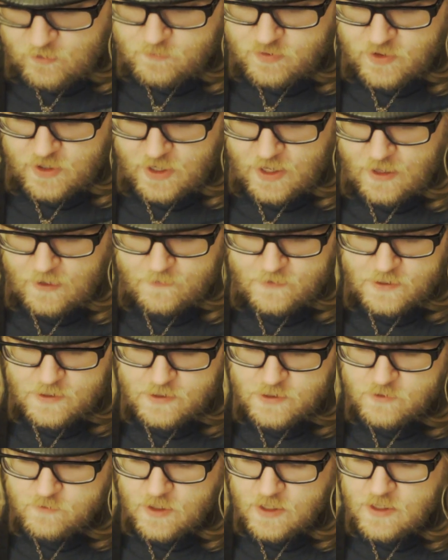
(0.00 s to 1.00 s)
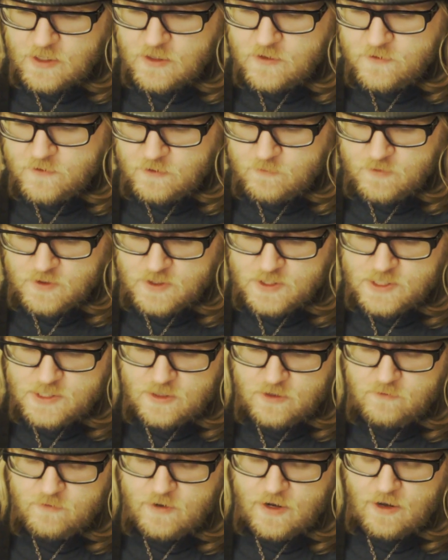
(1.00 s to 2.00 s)
don't plan to do anything but
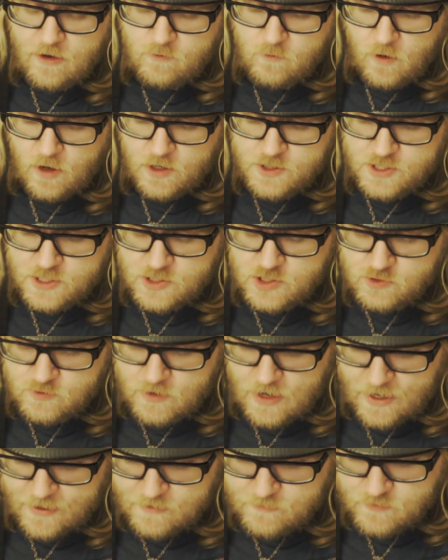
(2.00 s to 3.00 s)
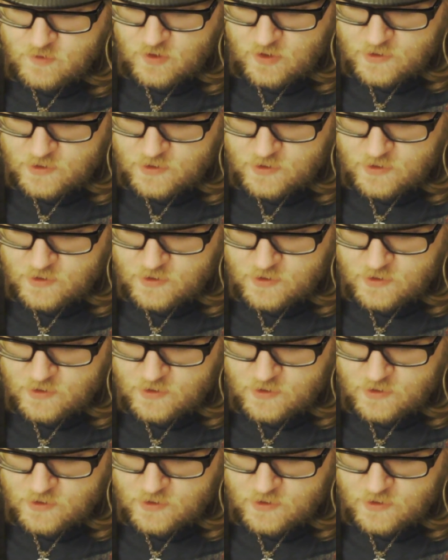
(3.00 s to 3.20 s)
sit around watching Dragon